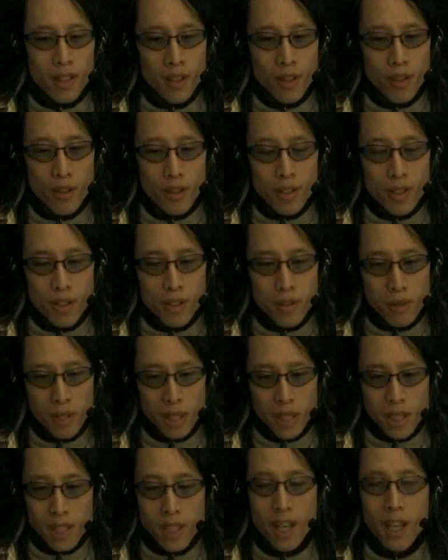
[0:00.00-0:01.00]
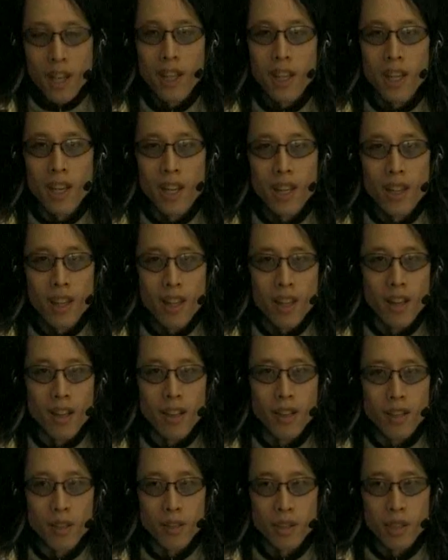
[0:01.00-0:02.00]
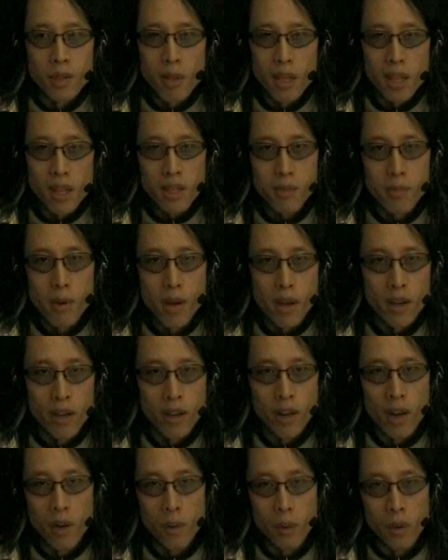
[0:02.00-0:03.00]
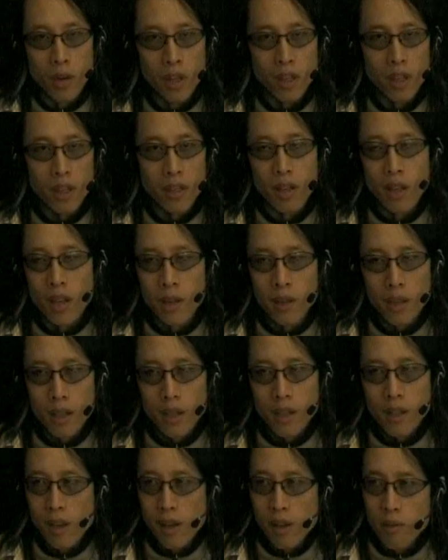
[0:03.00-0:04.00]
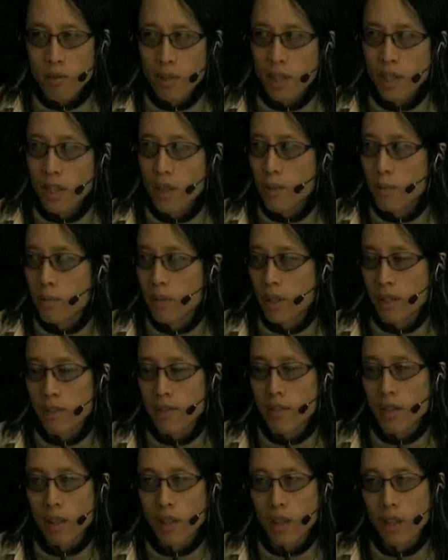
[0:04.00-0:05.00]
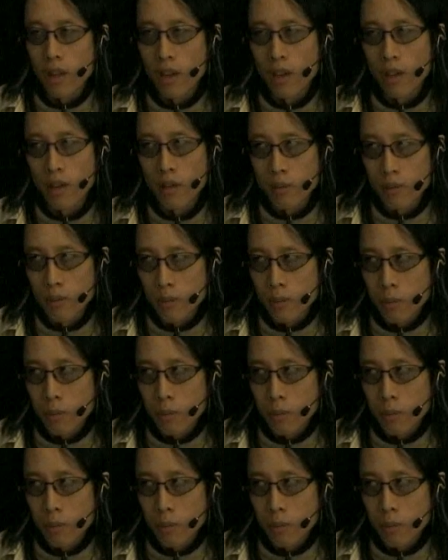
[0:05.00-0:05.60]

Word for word: there's there's really nothing in there you know to make this modern artwork you know I I, I really don't believe that they're